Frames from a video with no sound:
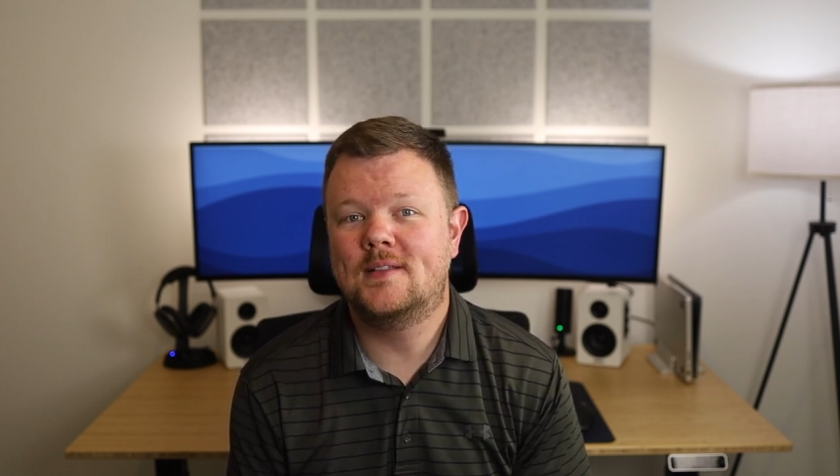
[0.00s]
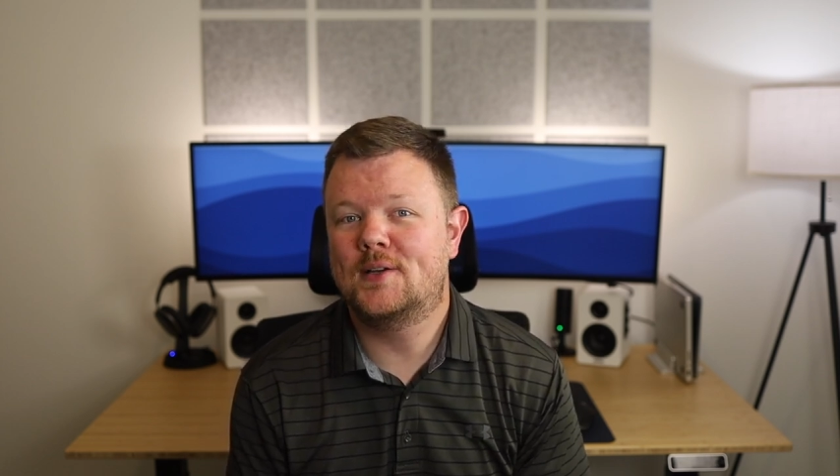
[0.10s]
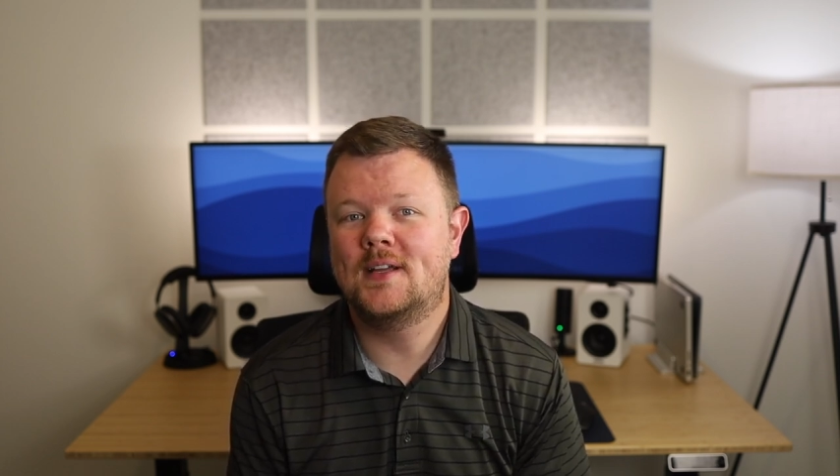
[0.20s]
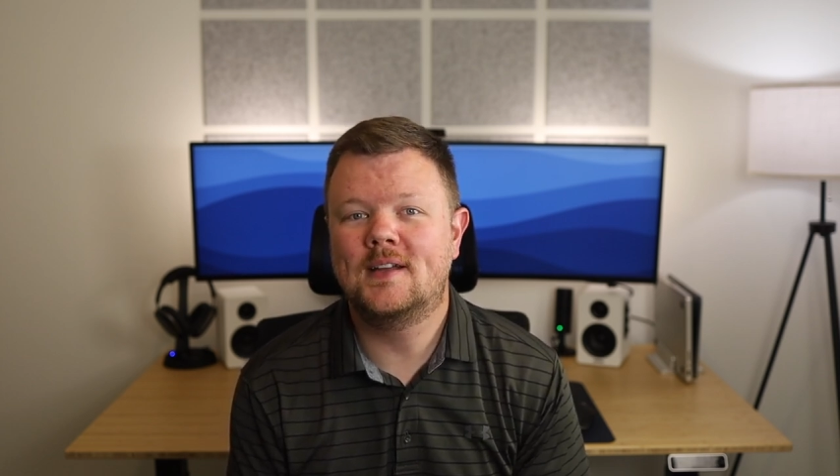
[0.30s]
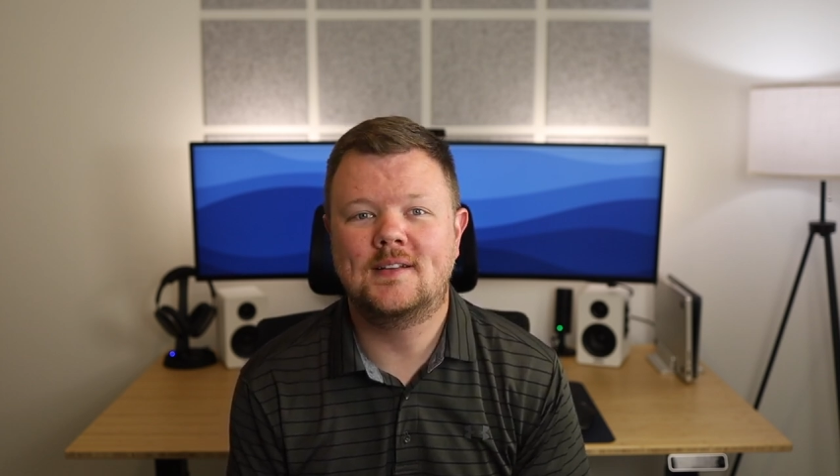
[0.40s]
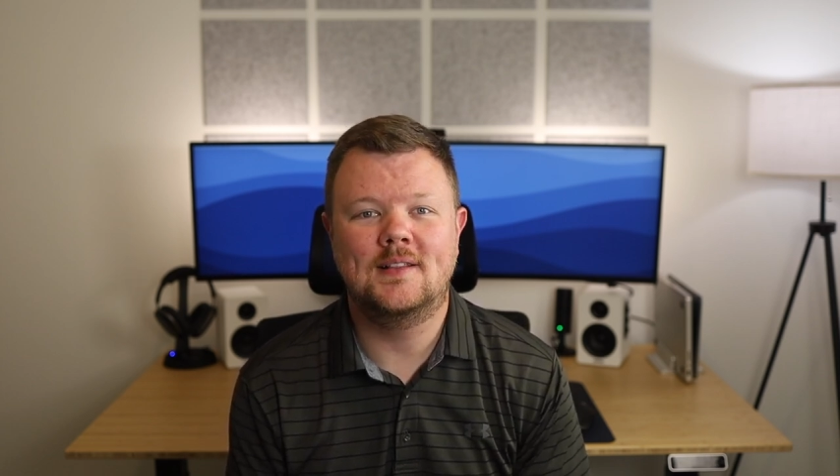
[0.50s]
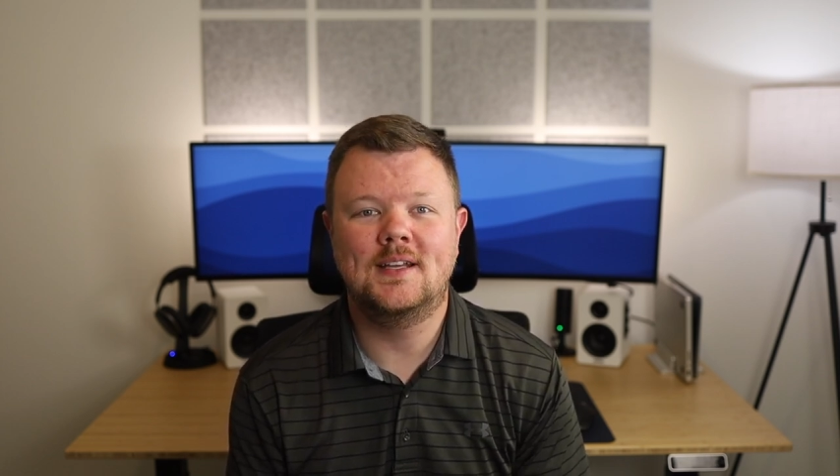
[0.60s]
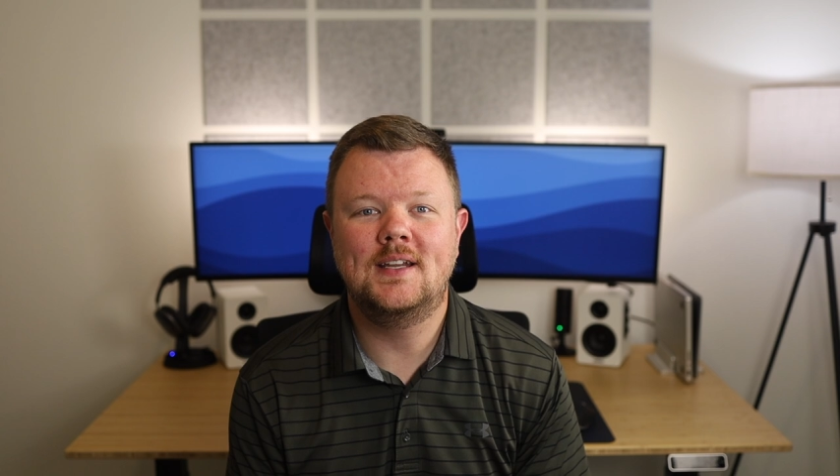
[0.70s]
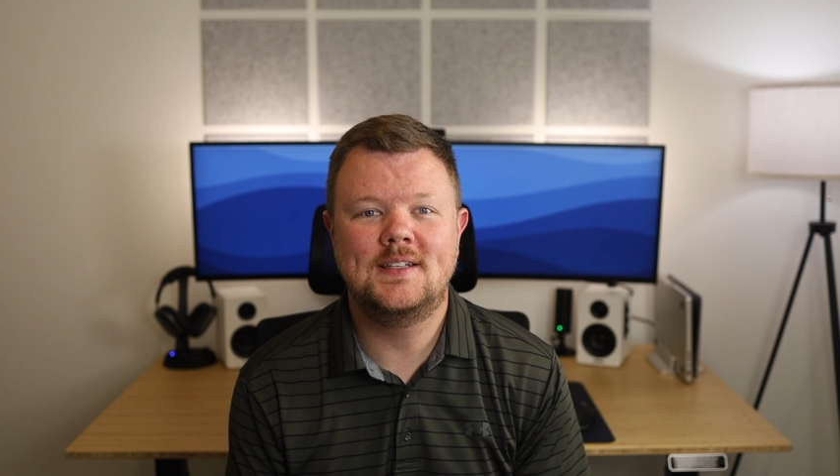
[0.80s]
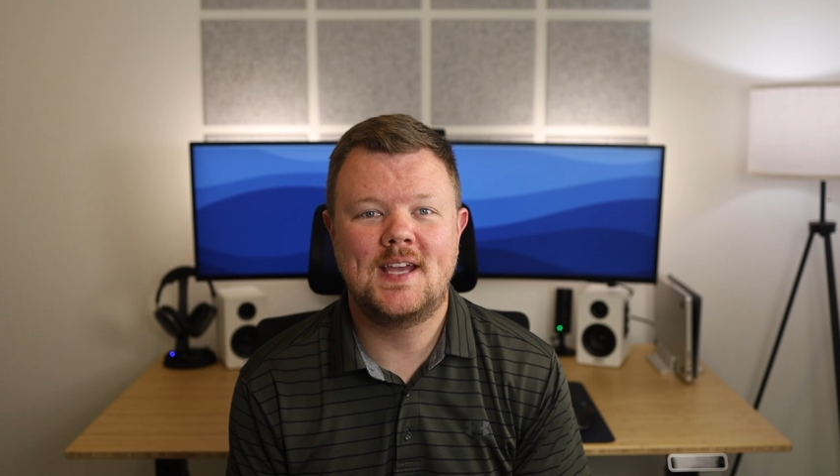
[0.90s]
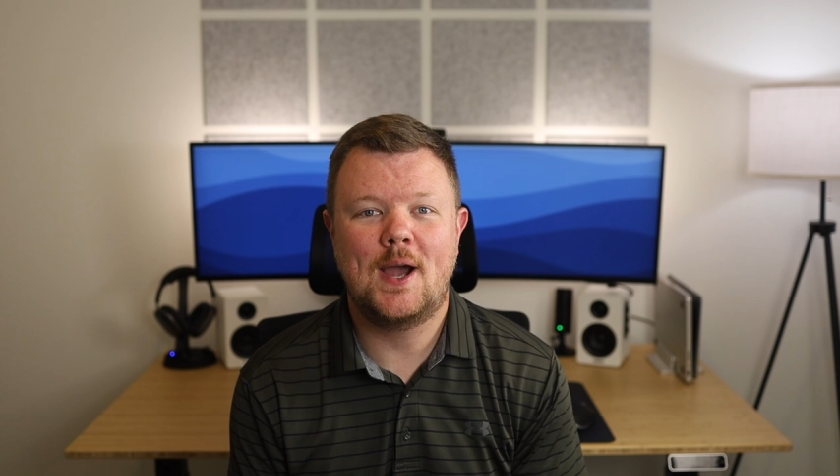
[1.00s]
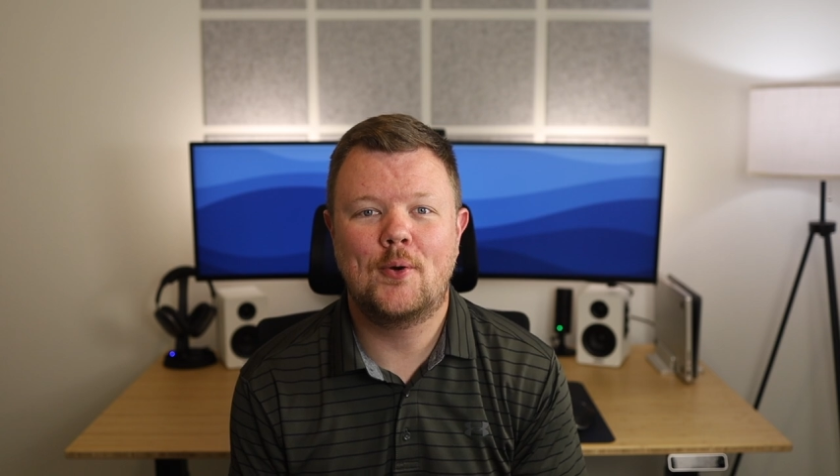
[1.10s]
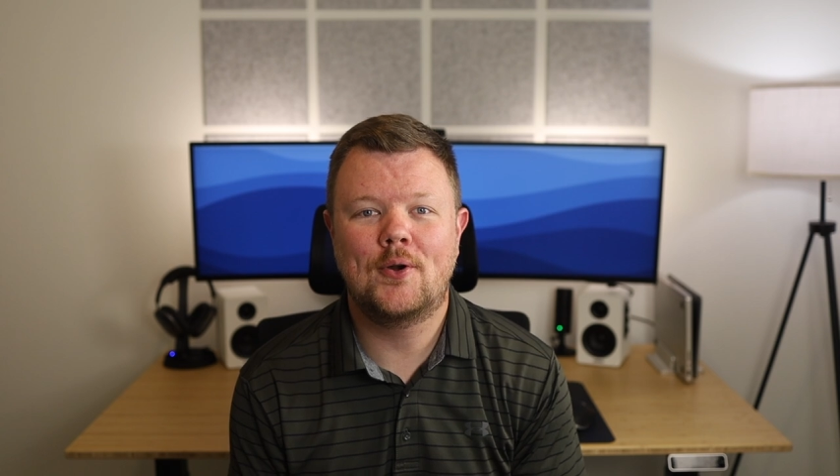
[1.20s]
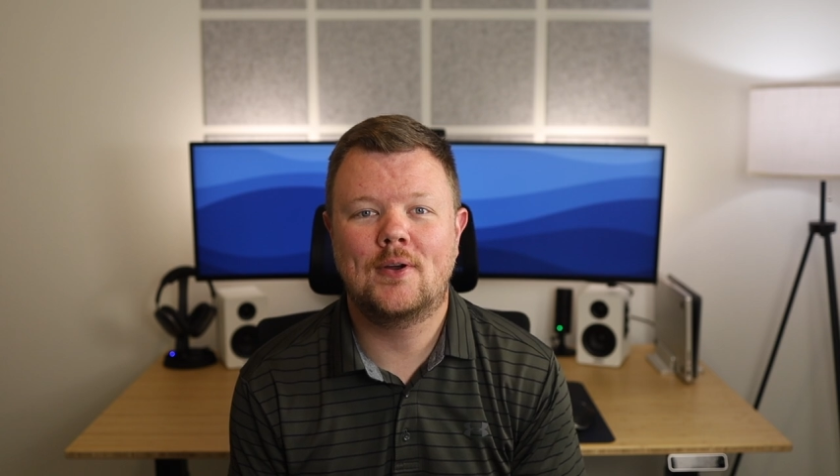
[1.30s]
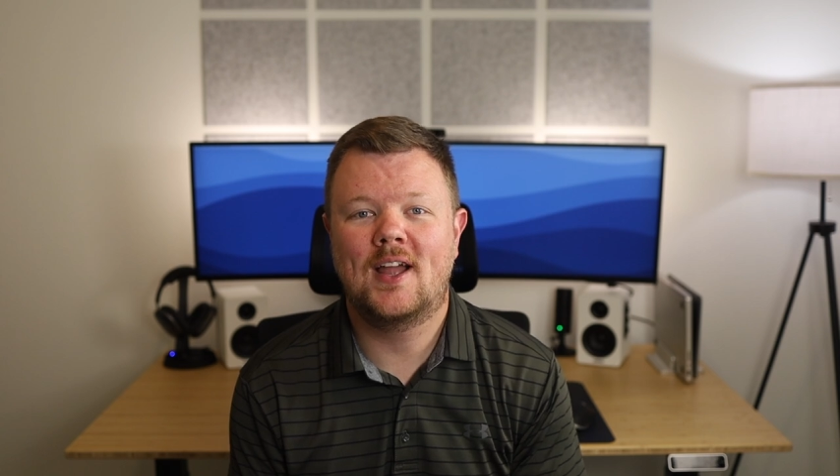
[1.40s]
looking at the Leaning
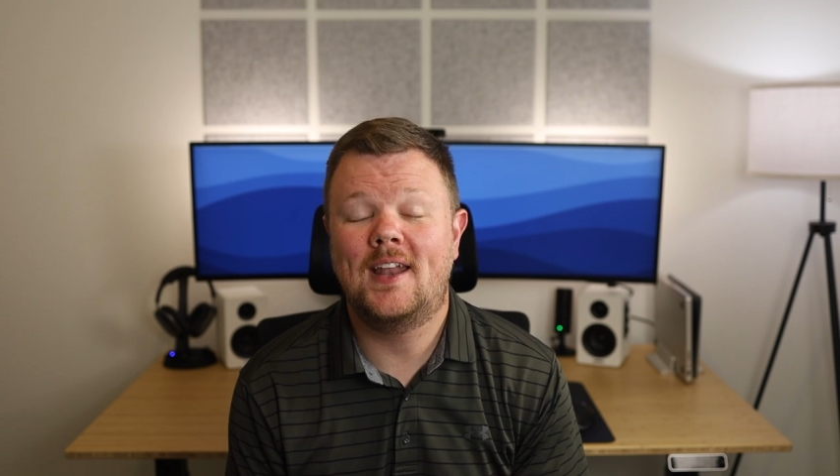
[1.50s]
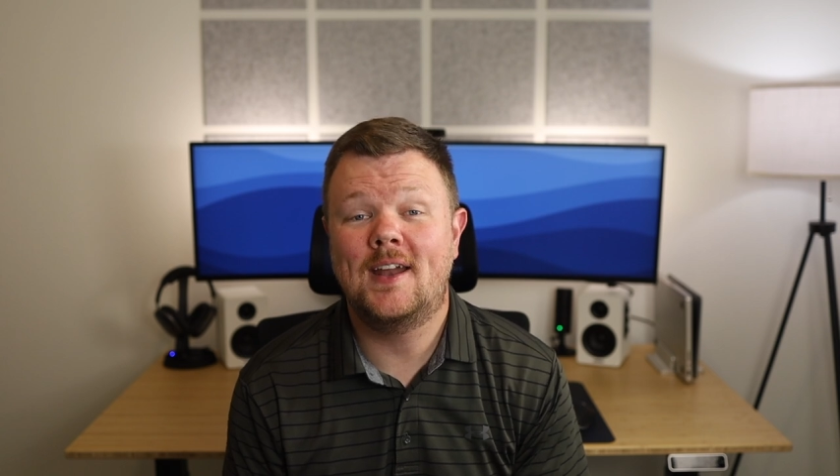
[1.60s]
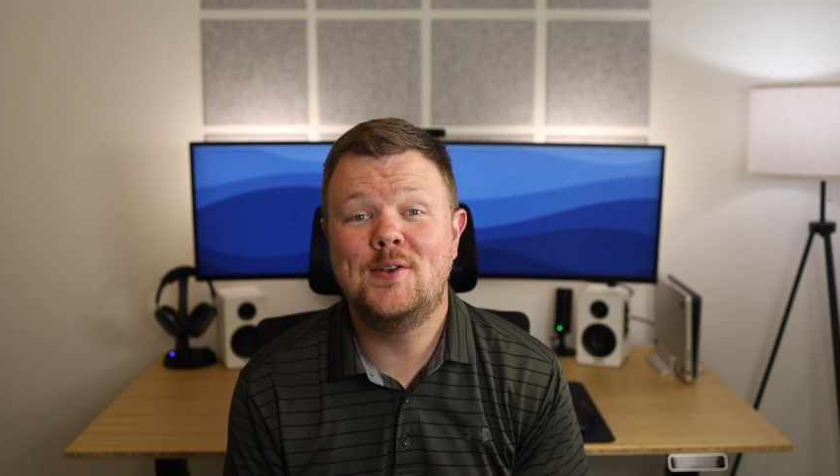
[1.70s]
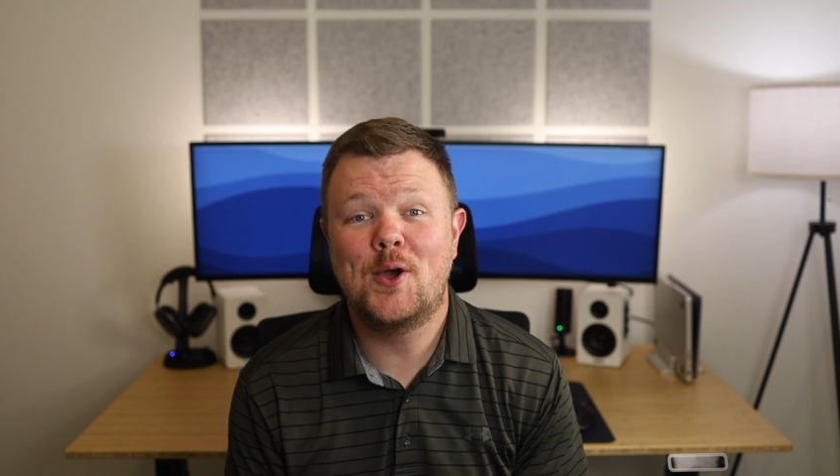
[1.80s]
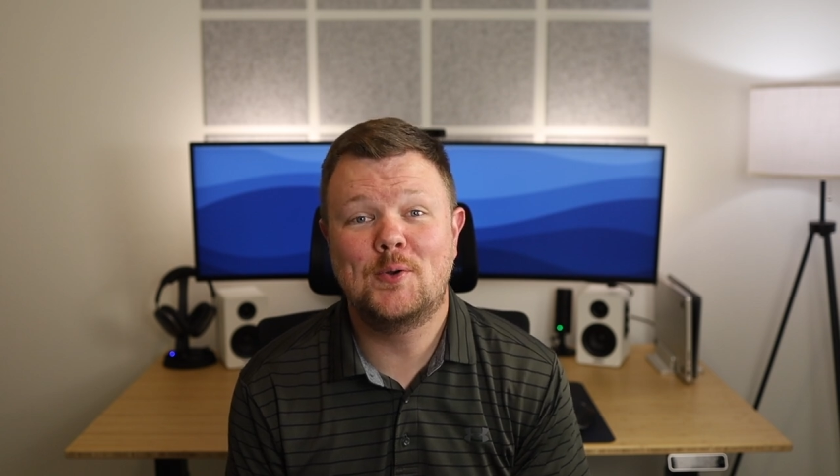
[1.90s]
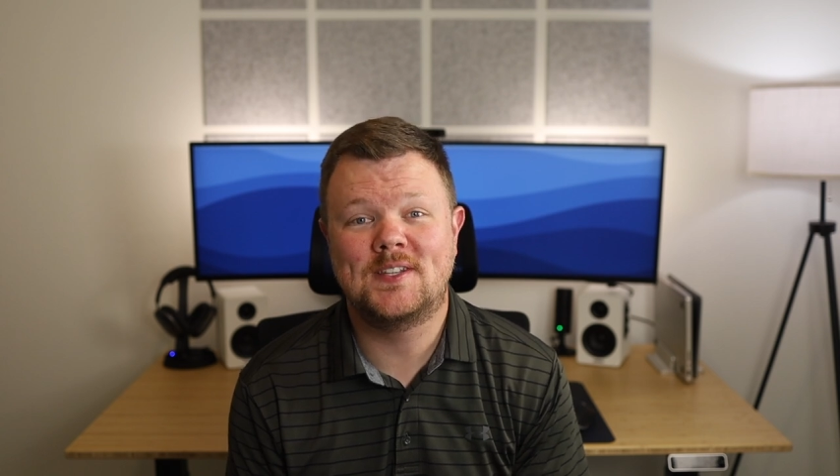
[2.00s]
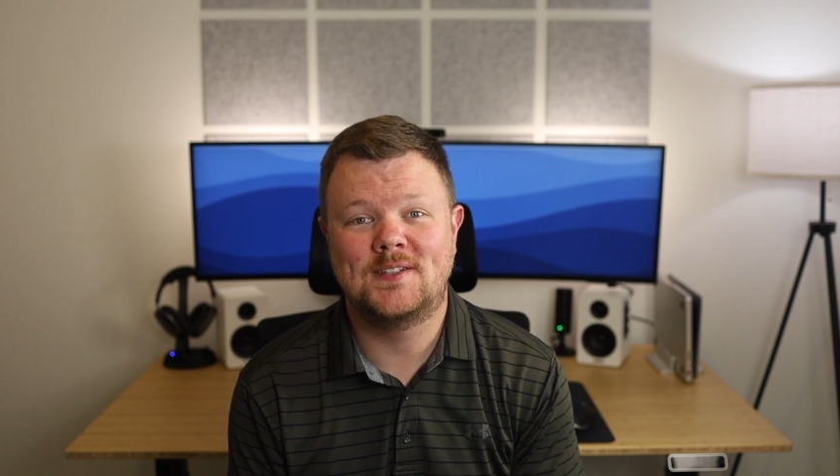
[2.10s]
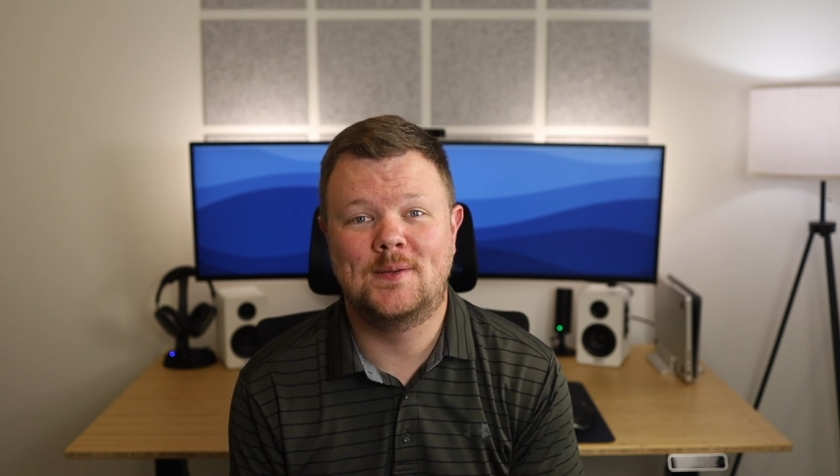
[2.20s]
Tower, and I noticed